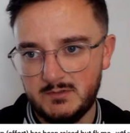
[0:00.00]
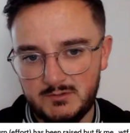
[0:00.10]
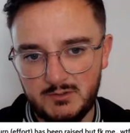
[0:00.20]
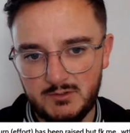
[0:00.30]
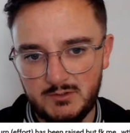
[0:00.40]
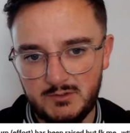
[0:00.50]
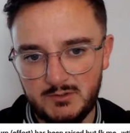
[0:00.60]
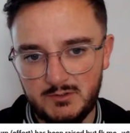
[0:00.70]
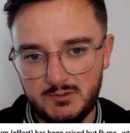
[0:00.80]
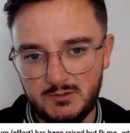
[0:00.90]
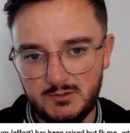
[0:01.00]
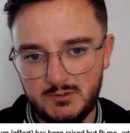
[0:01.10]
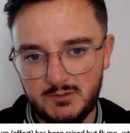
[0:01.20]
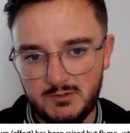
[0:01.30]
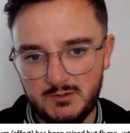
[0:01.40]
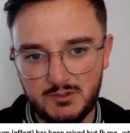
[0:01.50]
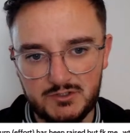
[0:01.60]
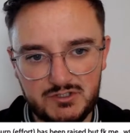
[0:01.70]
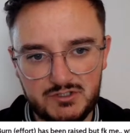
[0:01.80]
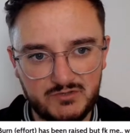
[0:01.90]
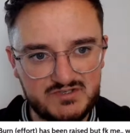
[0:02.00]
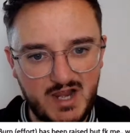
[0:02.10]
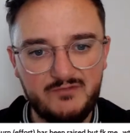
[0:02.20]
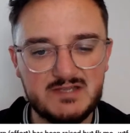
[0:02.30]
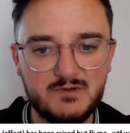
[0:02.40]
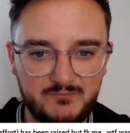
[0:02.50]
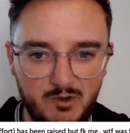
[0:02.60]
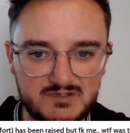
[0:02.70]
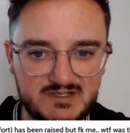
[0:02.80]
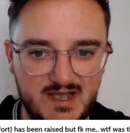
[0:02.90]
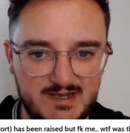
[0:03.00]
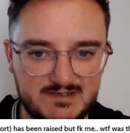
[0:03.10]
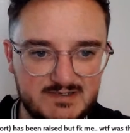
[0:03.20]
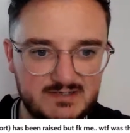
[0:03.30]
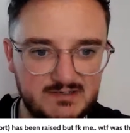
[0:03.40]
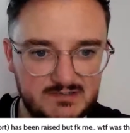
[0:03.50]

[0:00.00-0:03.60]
Not sure if the Dan Burn effort has been raised, but F me, what was that?